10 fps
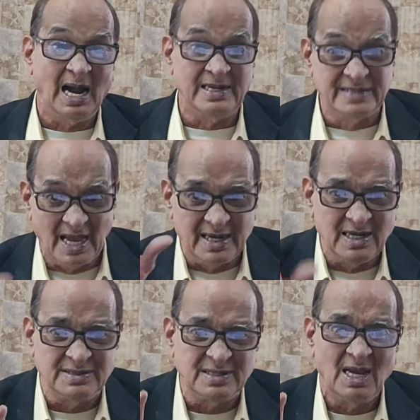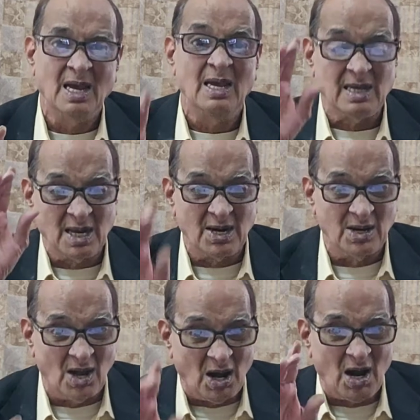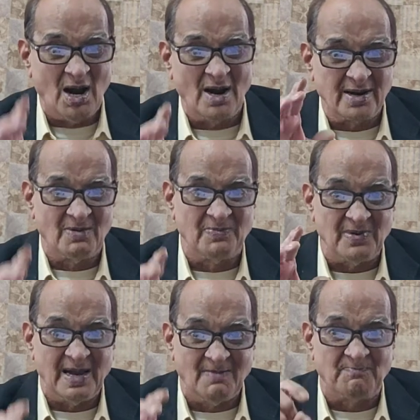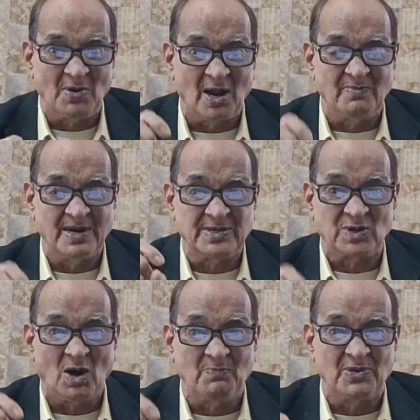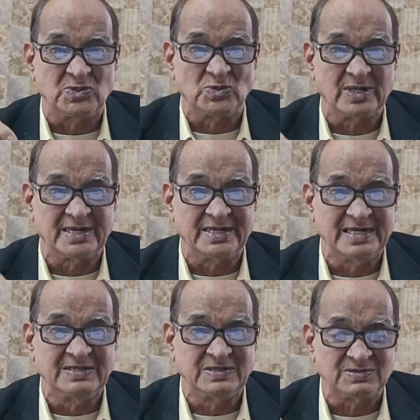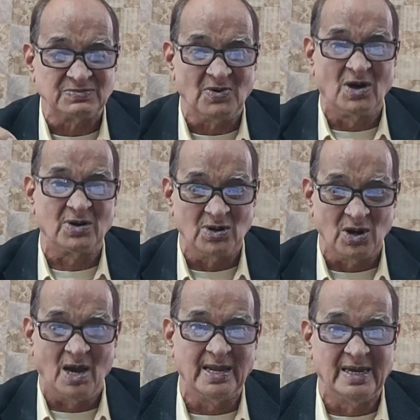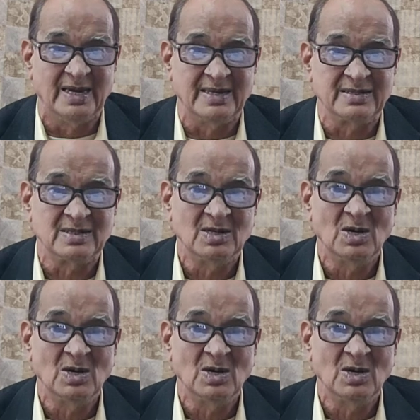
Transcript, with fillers: And there is a lot of employment opportunities for lawyers